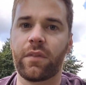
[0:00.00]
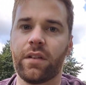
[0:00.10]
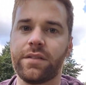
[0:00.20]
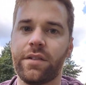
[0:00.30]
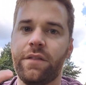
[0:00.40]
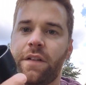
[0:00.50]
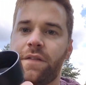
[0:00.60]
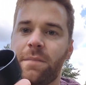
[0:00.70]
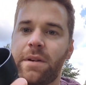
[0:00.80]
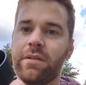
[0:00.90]
So the
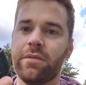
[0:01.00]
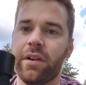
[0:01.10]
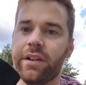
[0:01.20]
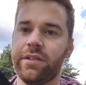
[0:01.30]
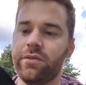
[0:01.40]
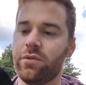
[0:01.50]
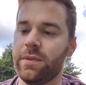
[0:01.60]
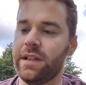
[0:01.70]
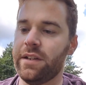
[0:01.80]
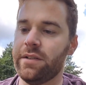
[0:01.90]
50mm that I
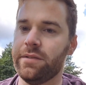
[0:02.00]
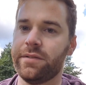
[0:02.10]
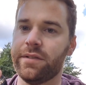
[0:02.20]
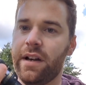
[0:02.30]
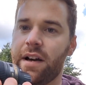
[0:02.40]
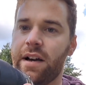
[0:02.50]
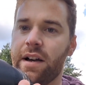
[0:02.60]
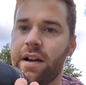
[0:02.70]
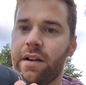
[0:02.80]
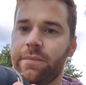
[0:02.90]
normally use
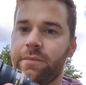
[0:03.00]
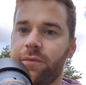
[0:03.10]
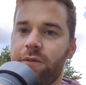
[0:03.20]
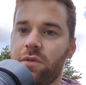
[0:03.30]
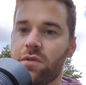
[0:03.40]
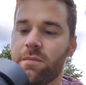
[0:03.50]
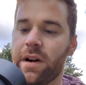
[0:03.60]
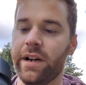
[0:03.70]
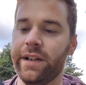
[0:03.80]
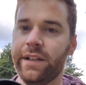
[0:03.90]
for
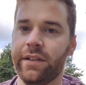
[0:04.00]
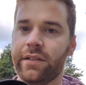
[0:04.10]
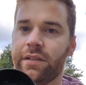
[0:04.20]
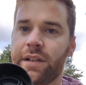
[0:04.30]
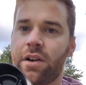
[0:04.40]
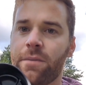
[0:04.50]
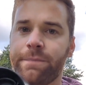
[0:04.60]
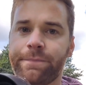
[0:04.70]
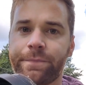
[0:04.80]
my Nikon,